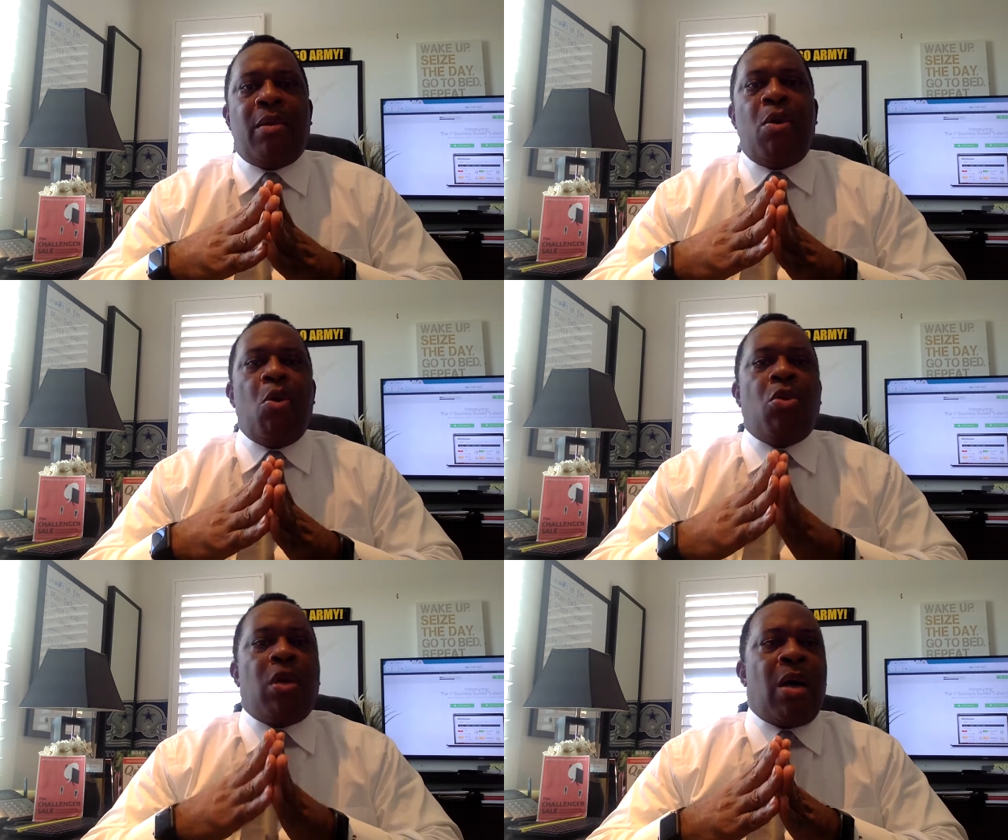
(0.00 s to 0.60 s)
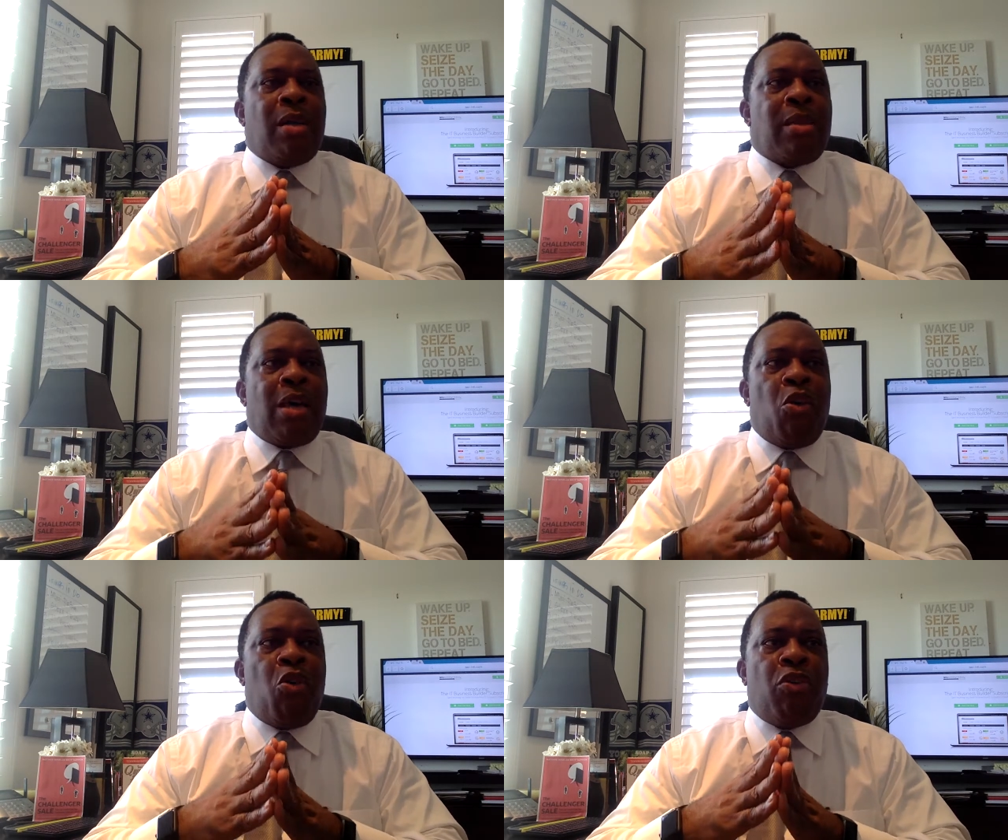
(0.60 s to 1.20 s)
old
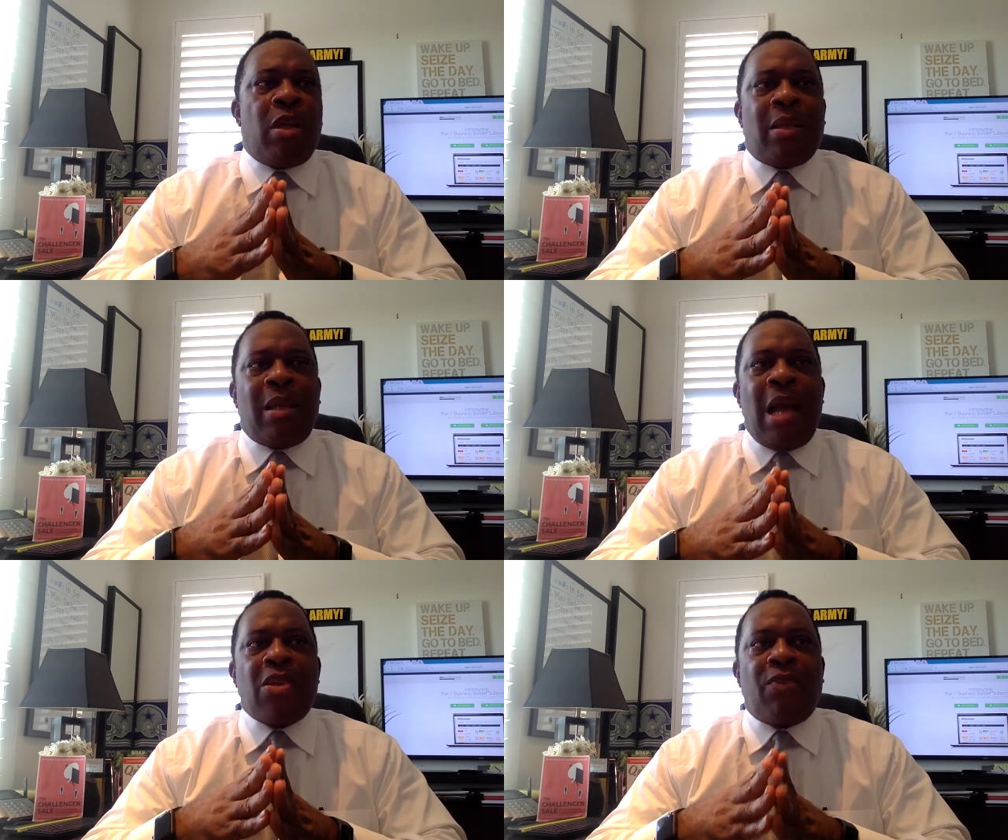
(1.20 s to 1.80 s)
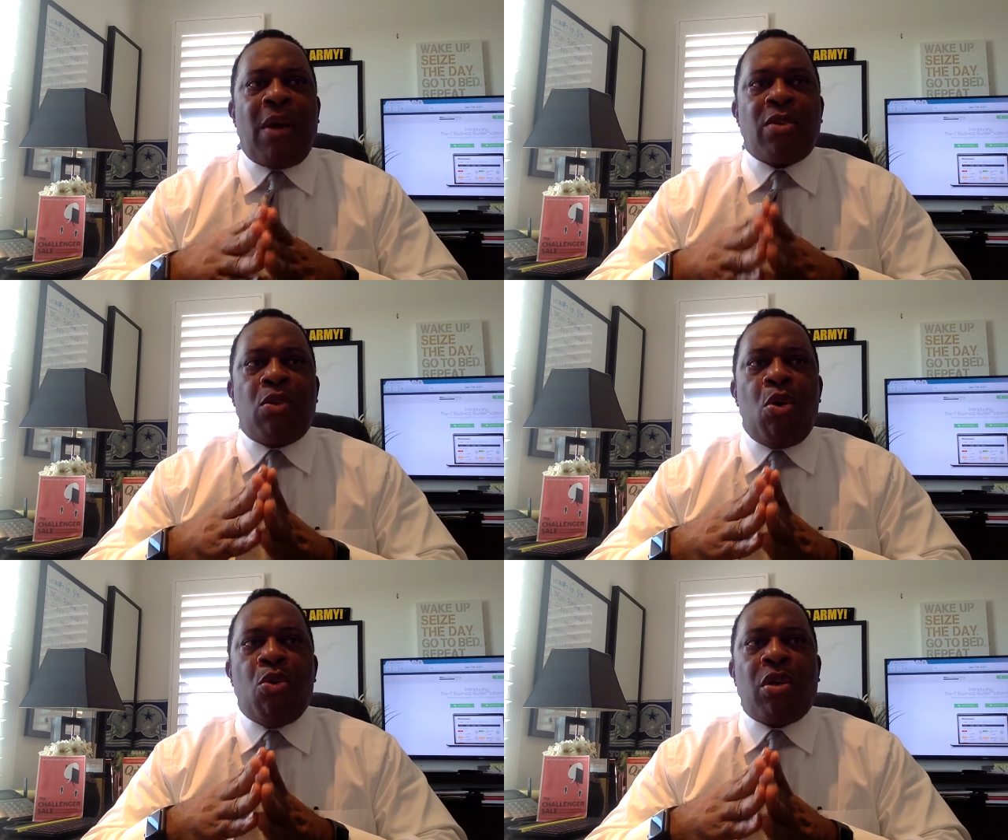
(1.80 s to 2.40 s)
clients of ours
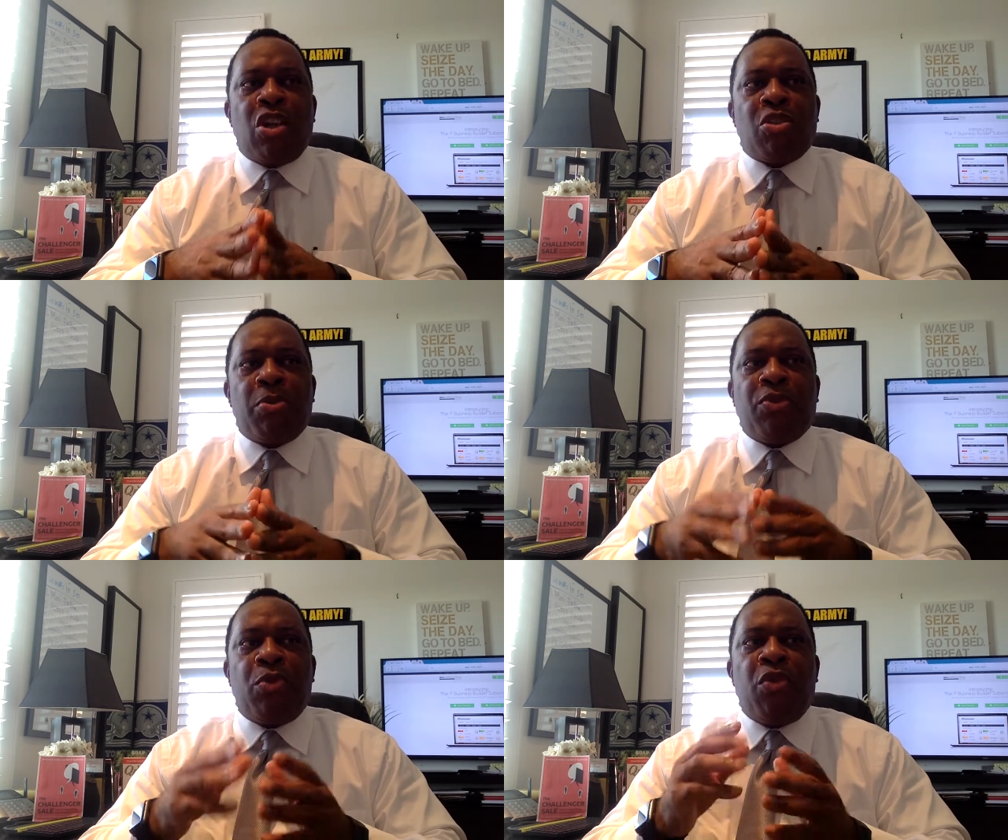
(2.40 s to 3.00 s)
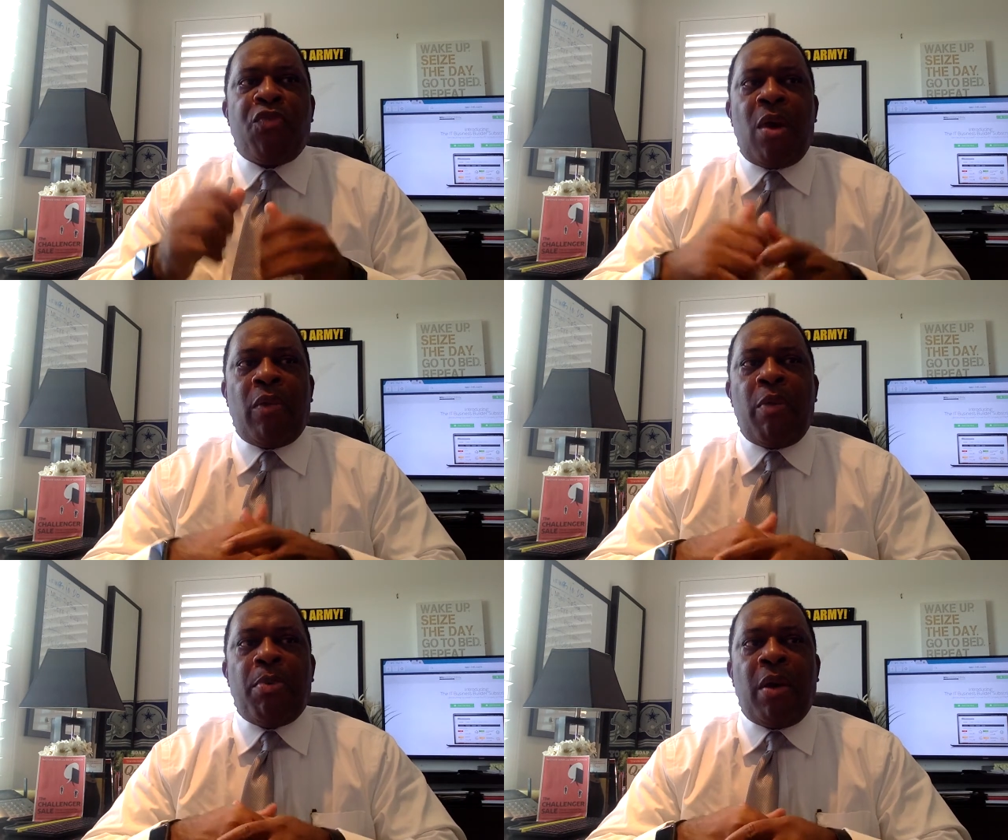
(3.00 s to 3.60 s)
or old customers for you to
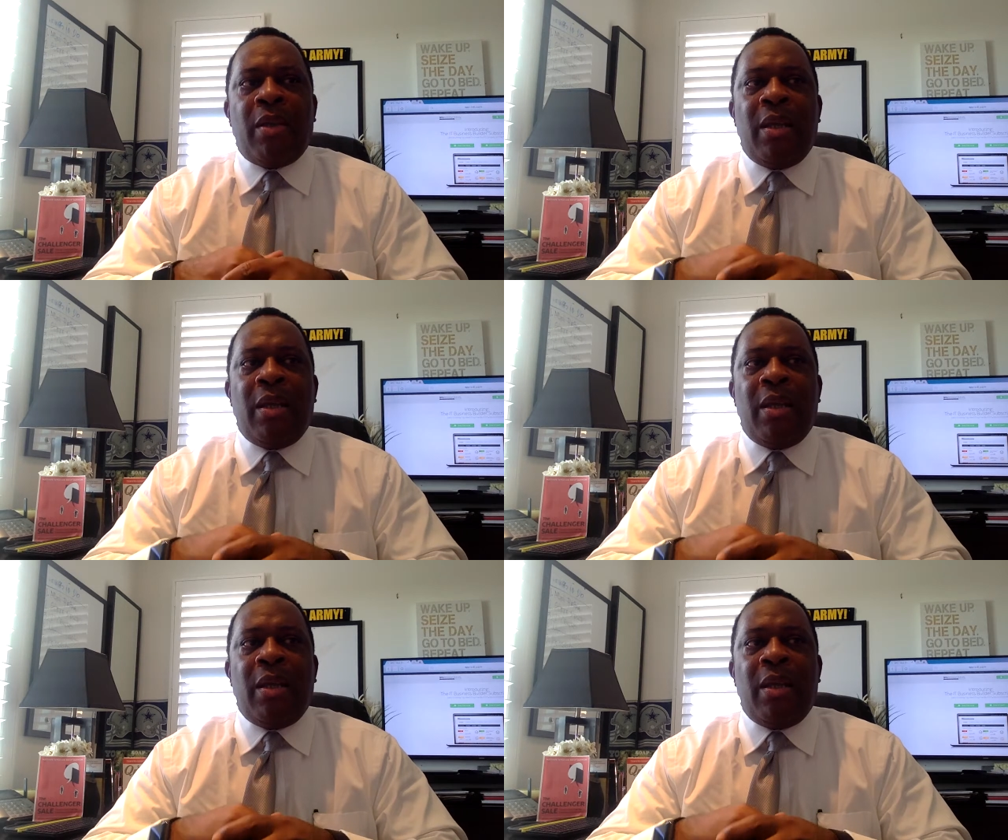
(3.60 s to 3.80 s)
follow up on.